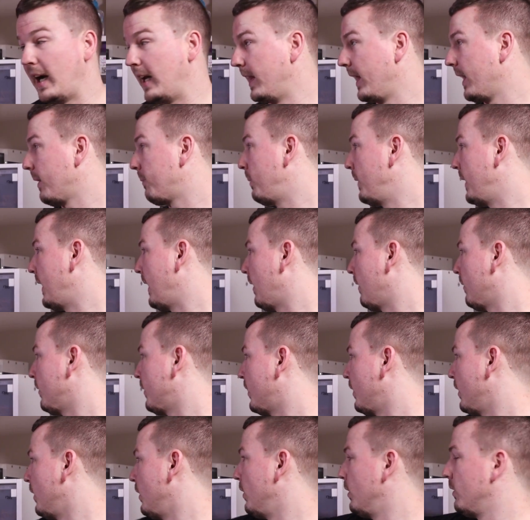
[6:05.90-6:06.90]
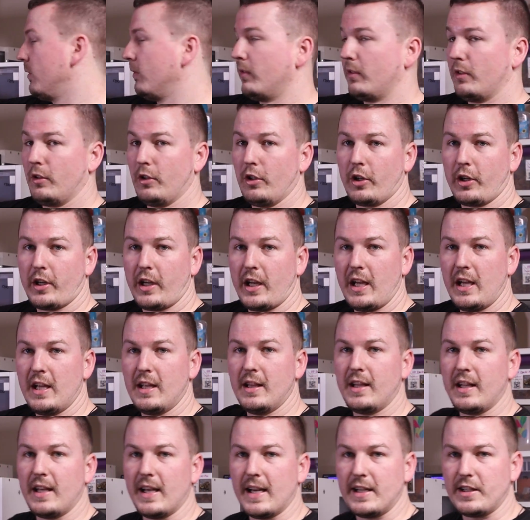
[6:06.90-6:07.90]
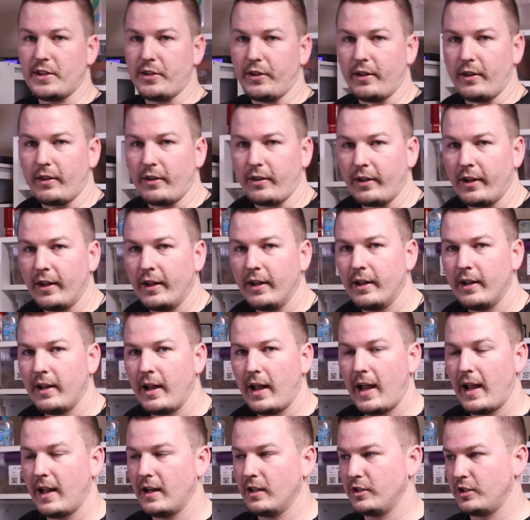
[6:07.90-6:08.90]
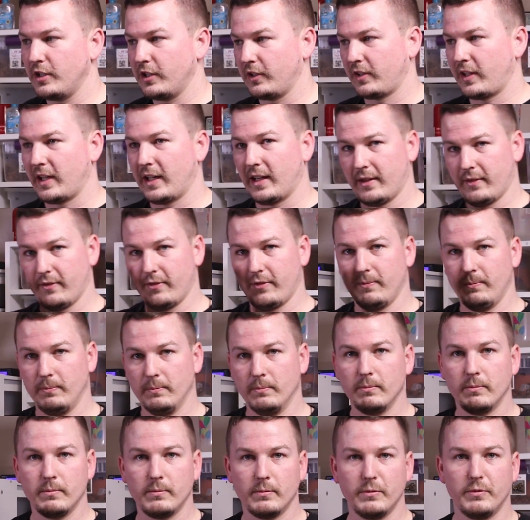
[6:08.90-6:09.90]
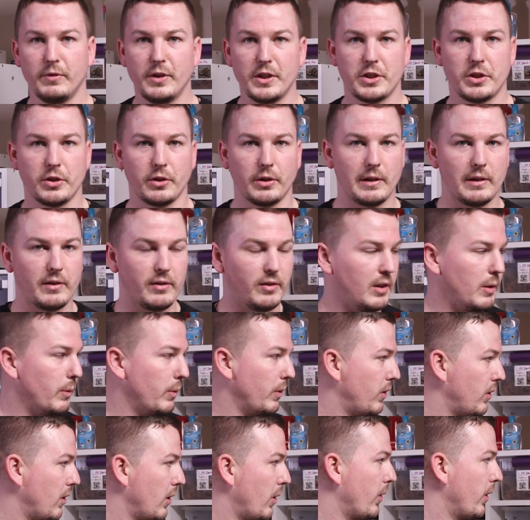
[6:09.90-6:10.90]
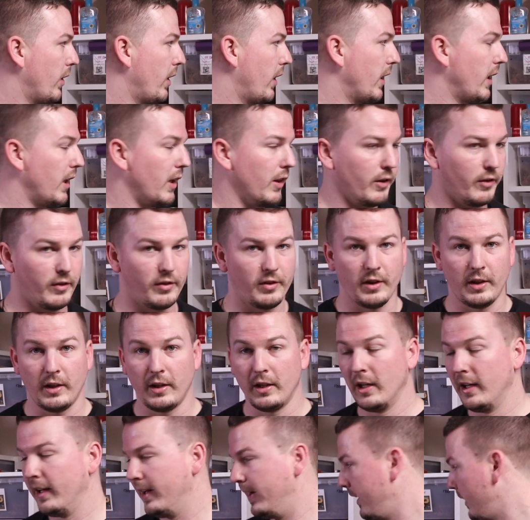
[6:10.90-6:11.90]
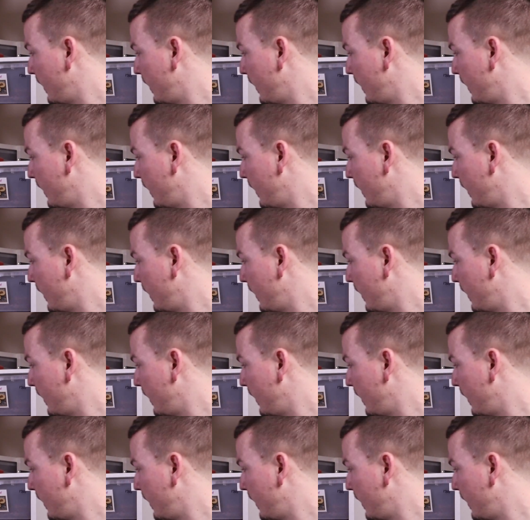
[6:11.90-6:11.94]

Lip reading: I like being able to look in the edges and just kind of visually see what's going on. Either see